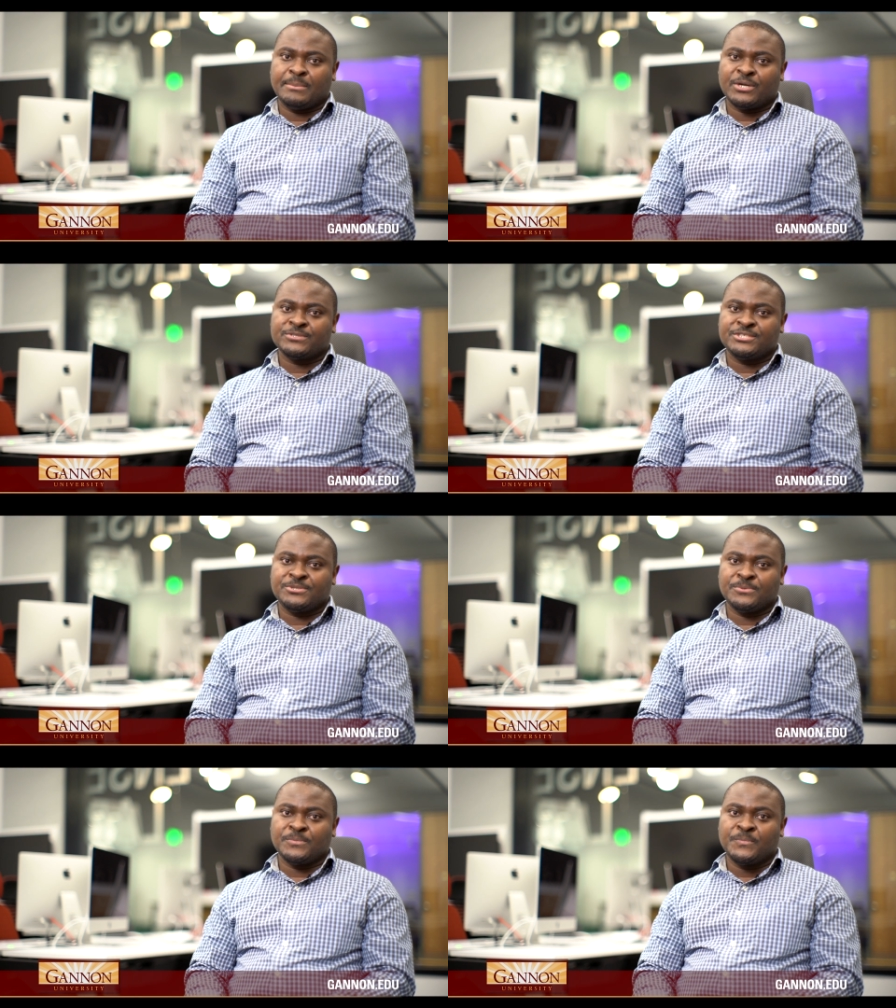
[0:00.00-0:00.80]

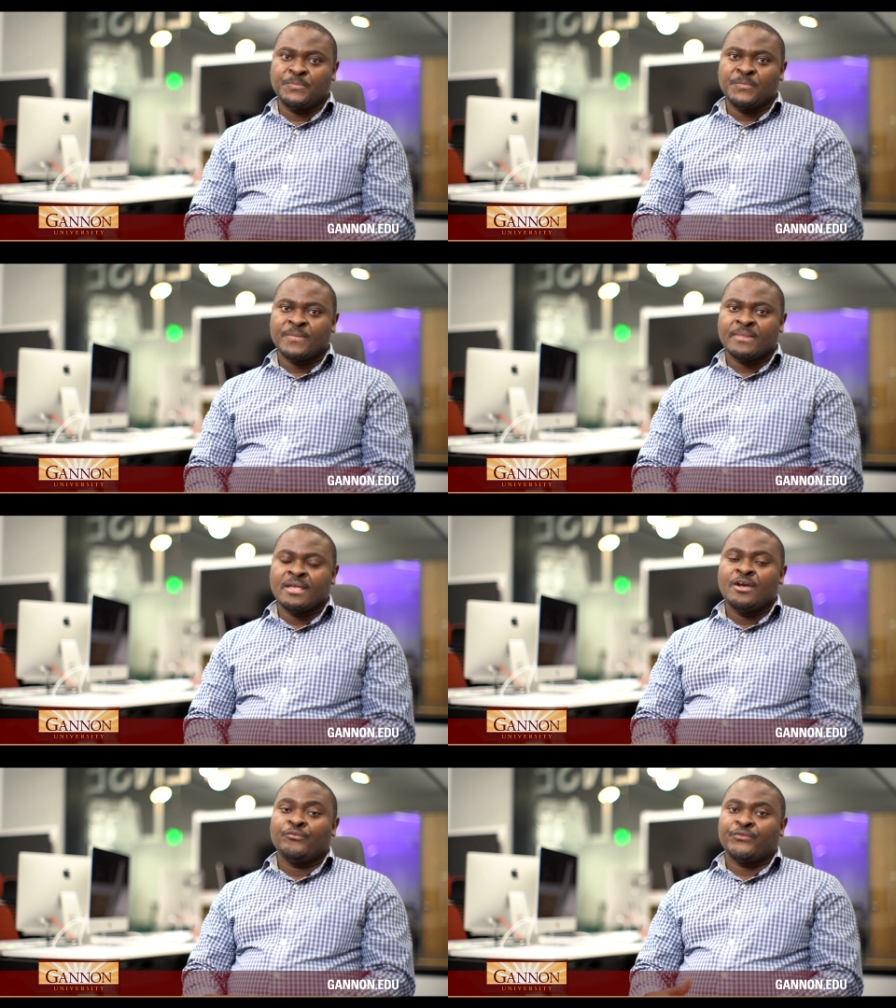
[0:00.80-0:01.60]
about you.
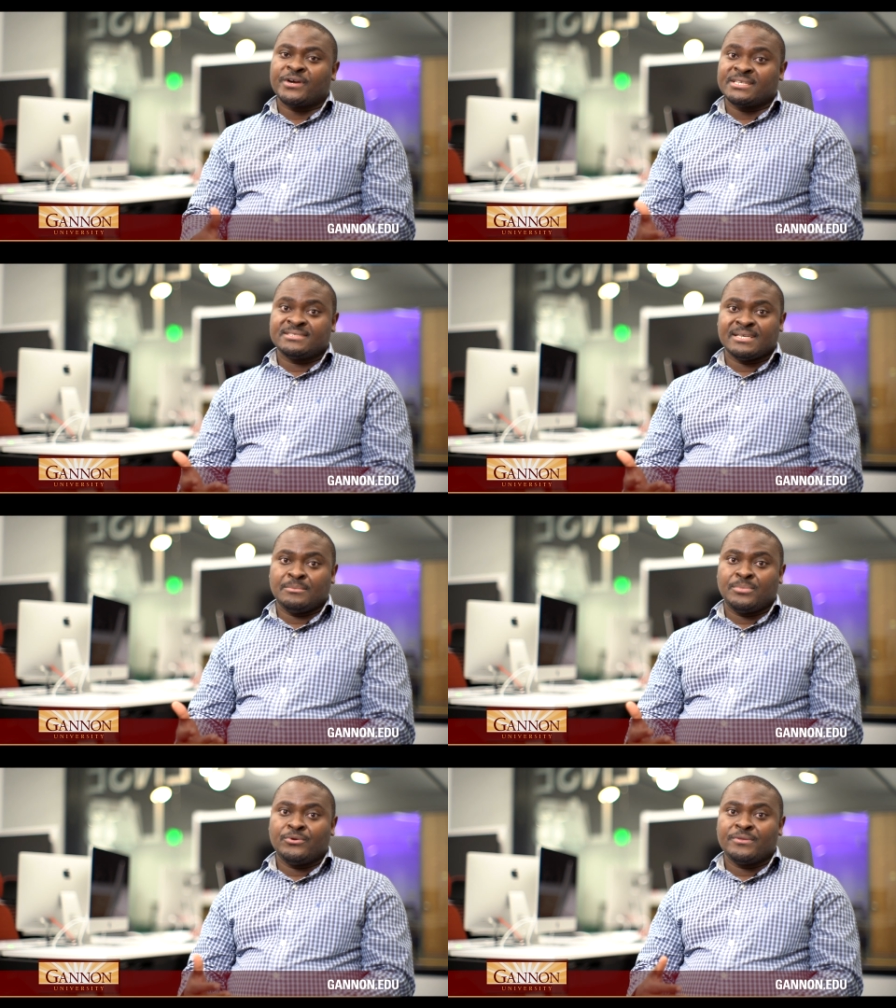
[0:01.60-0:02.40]
For
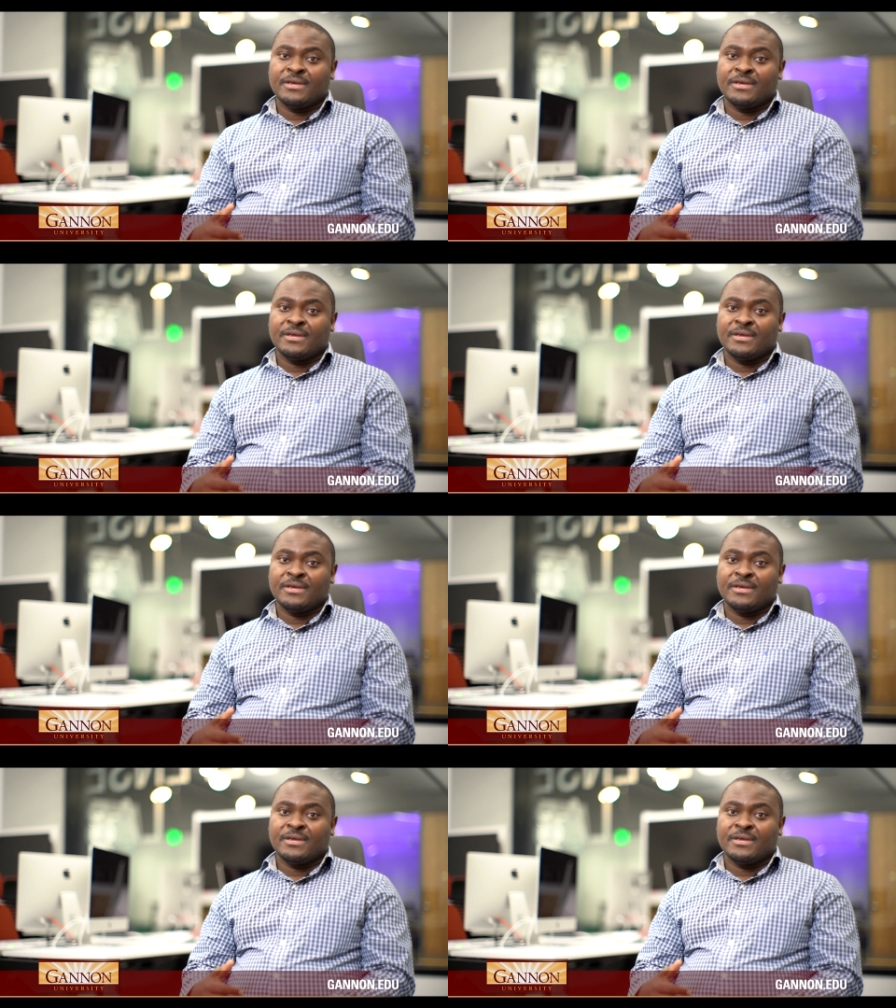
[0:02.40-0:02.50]
example,